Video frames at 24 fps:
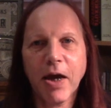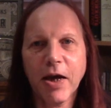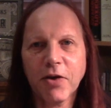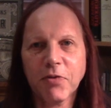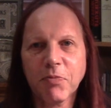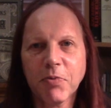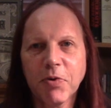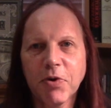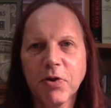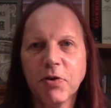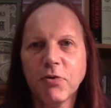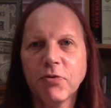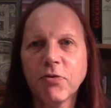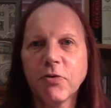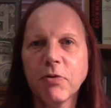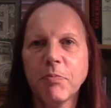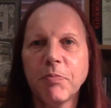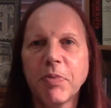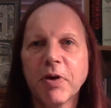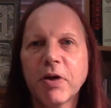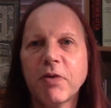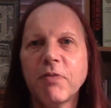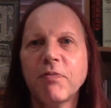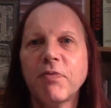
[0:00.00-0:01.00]
As per usual,
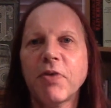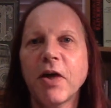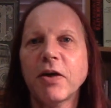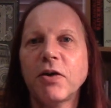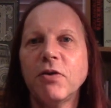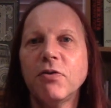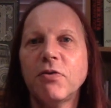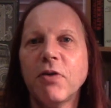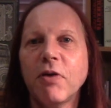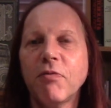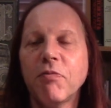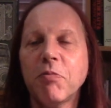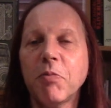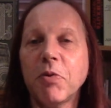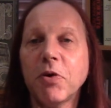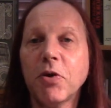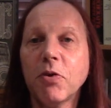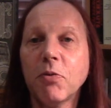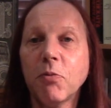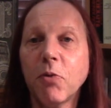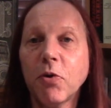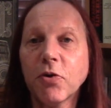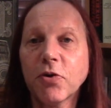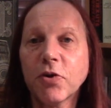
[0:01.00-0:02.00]
a big thank you to
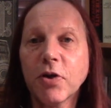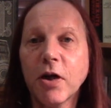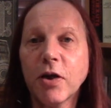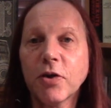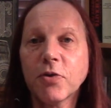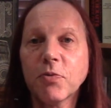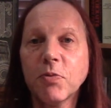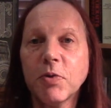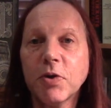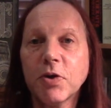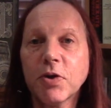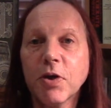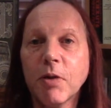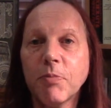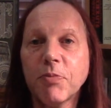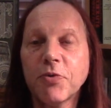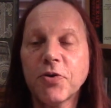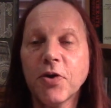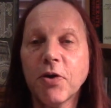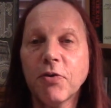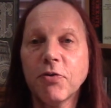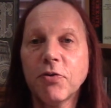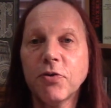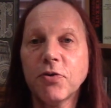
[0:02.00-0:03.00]
everybody that watched last week's
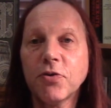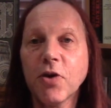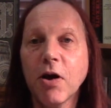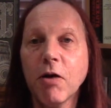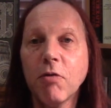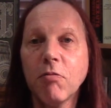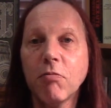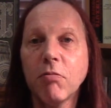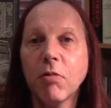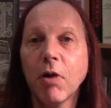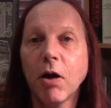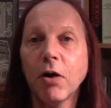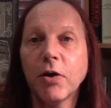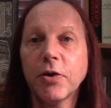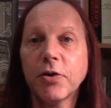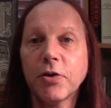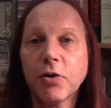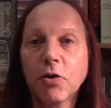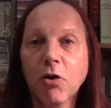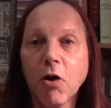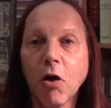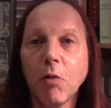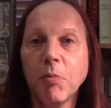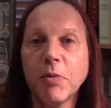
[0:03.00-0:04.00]
episode of the show,
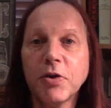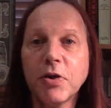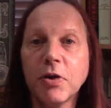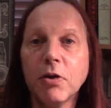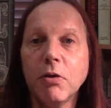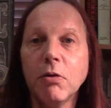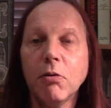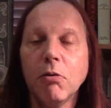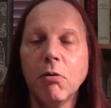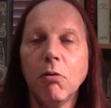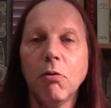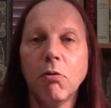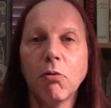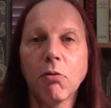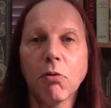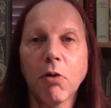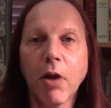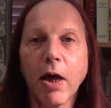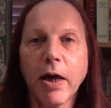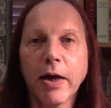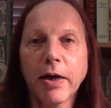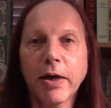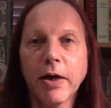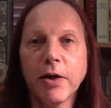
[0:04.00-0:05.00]
liked, commented, all
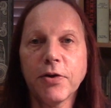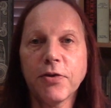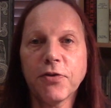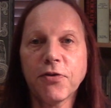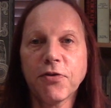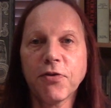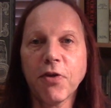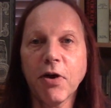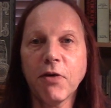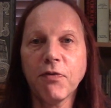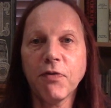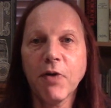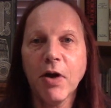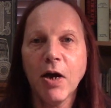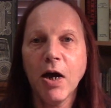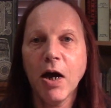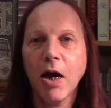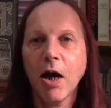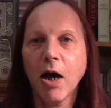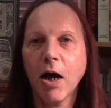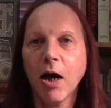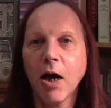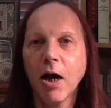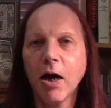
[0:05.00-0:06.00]
that kind of stuff.
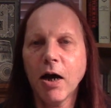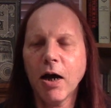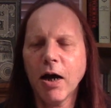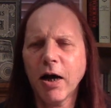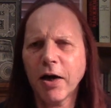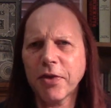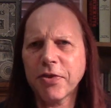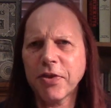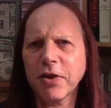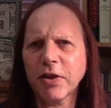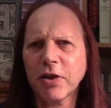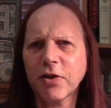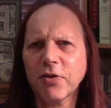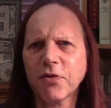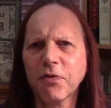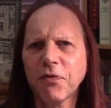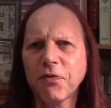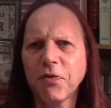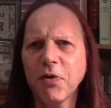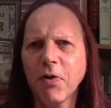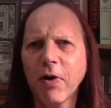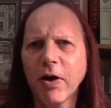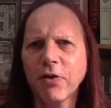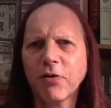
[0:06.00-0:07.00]
I think there's a
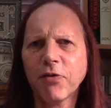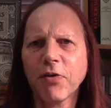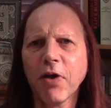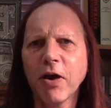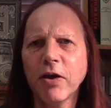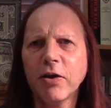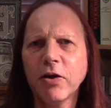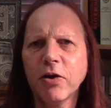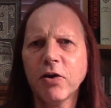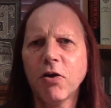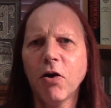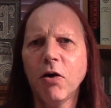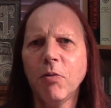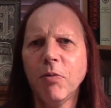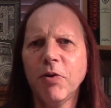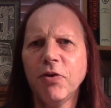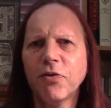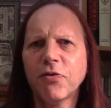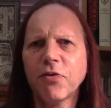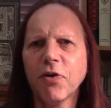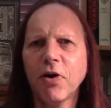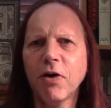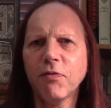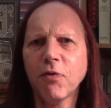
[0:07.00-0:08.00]
few outstanding
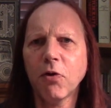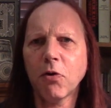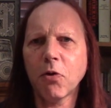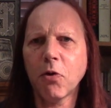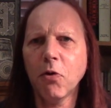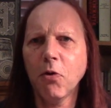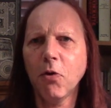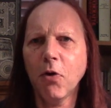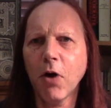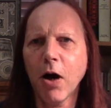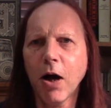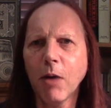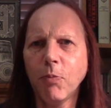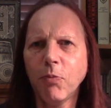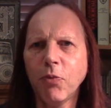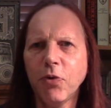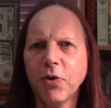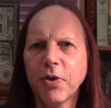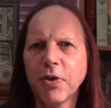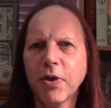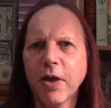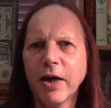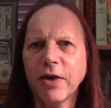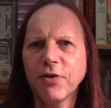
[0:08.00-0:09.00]
comments that I've not caught up
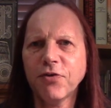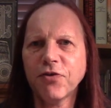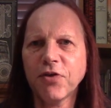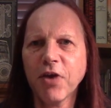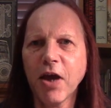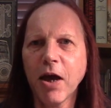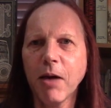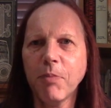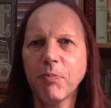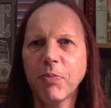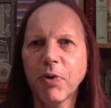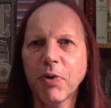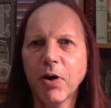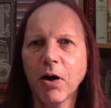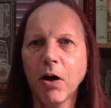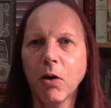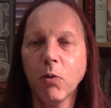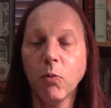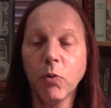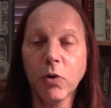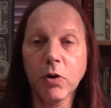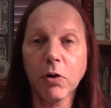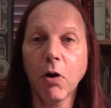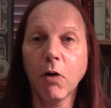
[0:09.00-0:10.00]
with as yet, but I
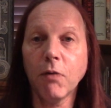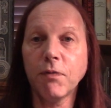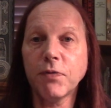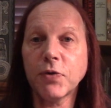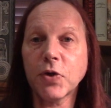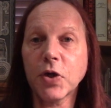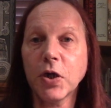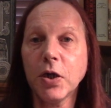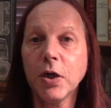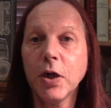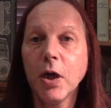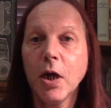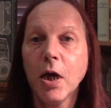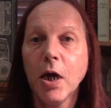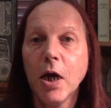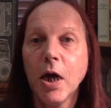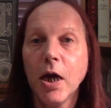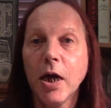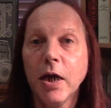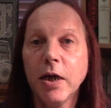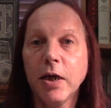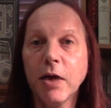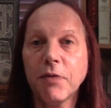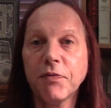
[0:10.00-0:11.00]
will obviously
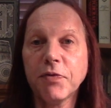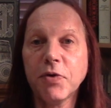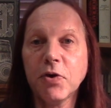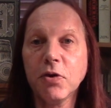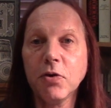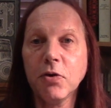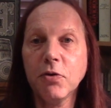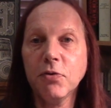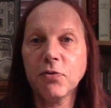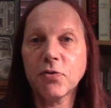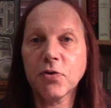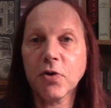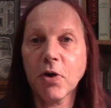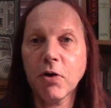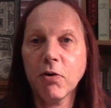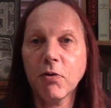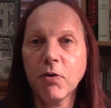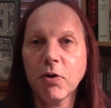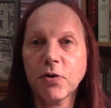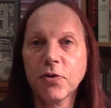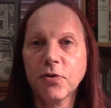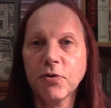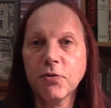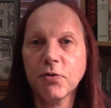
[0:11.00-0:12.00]
endeavour to do
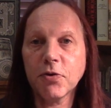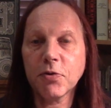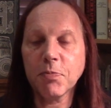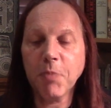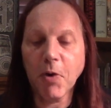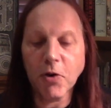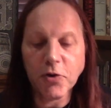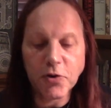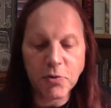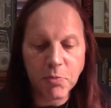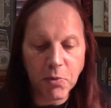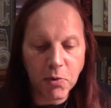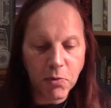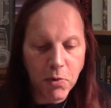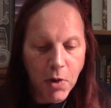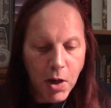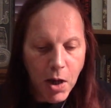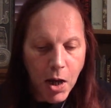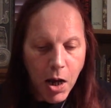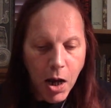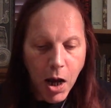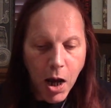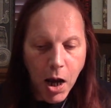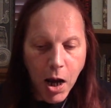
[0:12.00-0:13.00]
so as soon as possible.
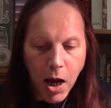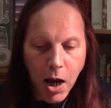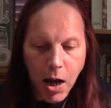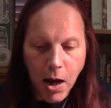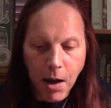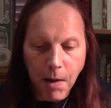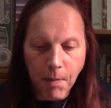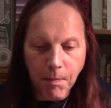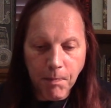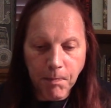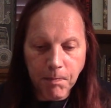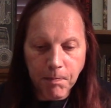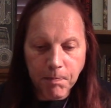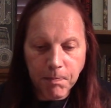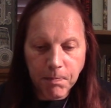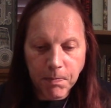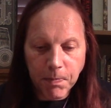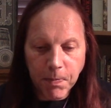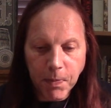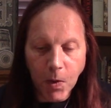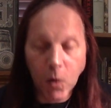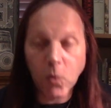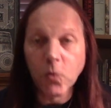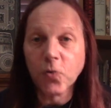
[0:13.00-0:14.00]

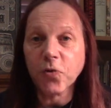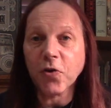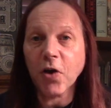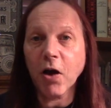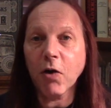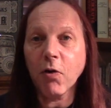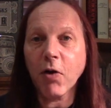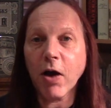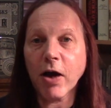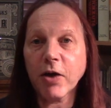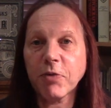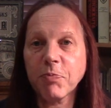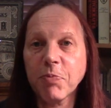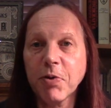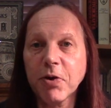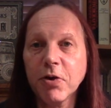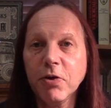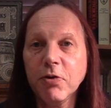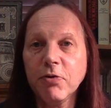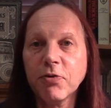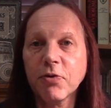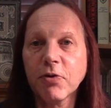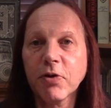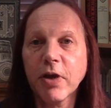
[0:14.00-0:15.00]
Also, as per
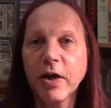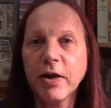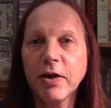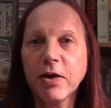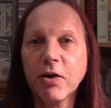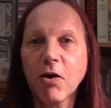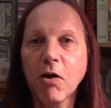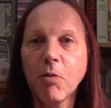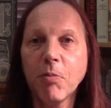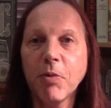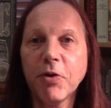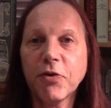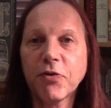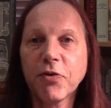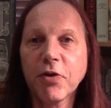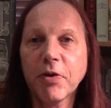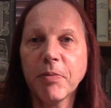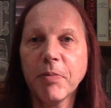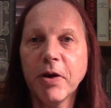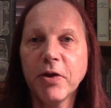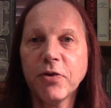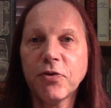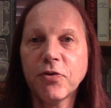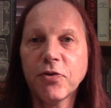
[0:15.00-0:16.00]
usual, any comments I
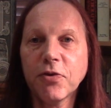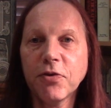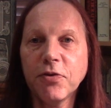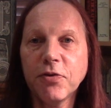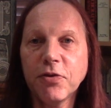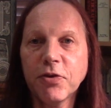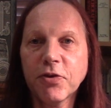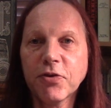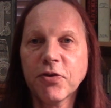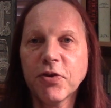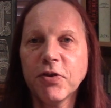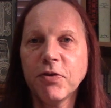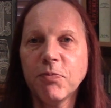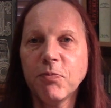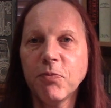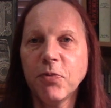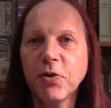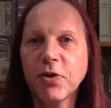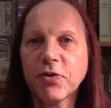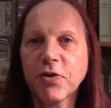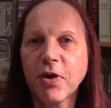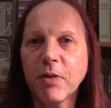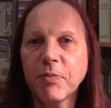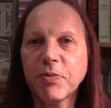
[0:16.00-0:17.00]
make during this
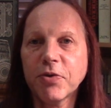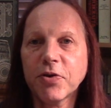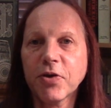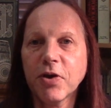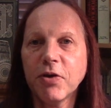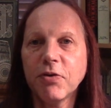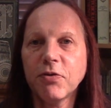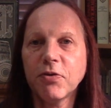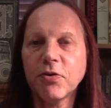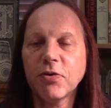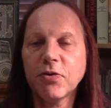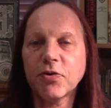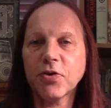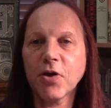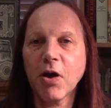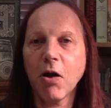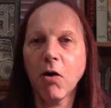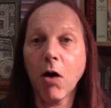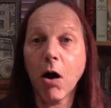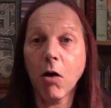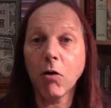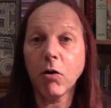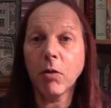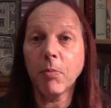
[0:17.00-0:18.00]
week's episode of the
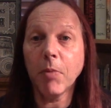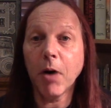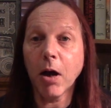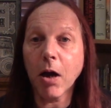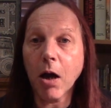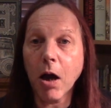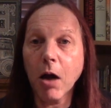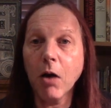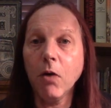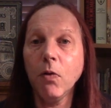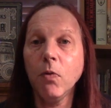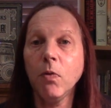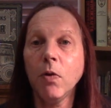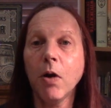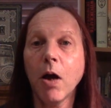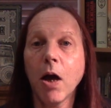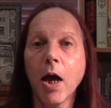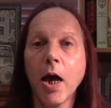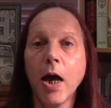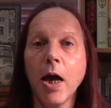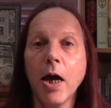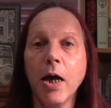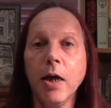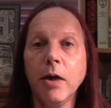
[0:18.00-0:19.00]
show are wholly my own
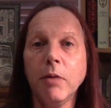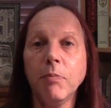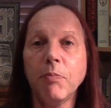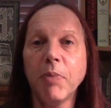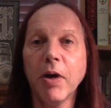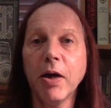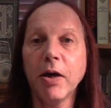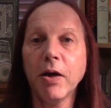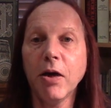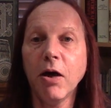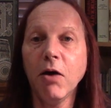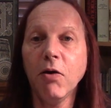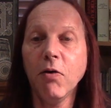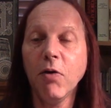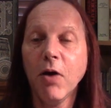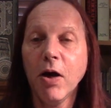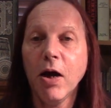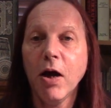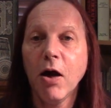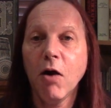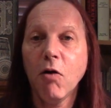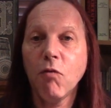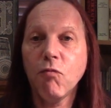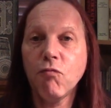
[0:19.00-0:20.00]
and bear no
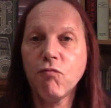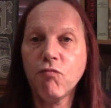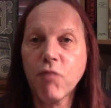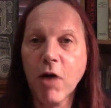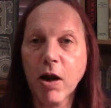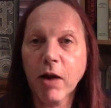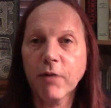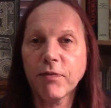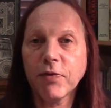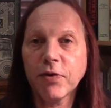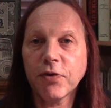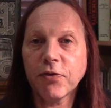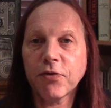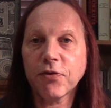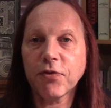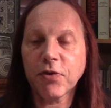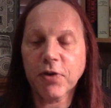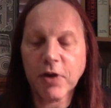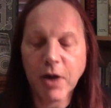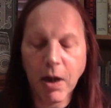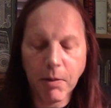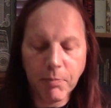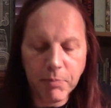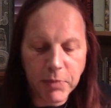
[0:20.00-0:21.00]
relevance to
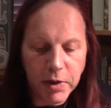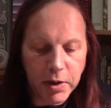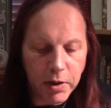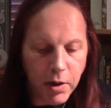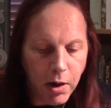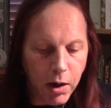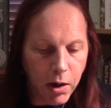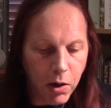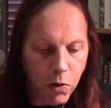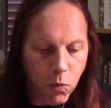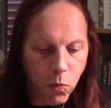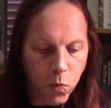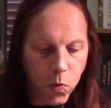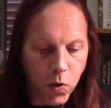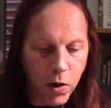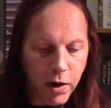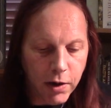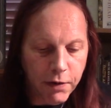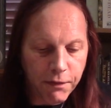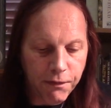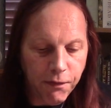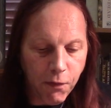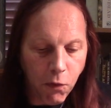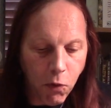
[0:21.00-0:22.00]
the company that I
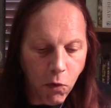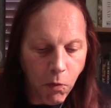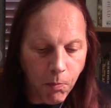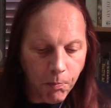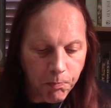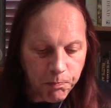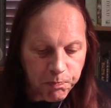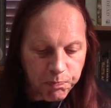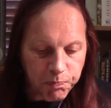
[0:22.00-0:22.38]
work for.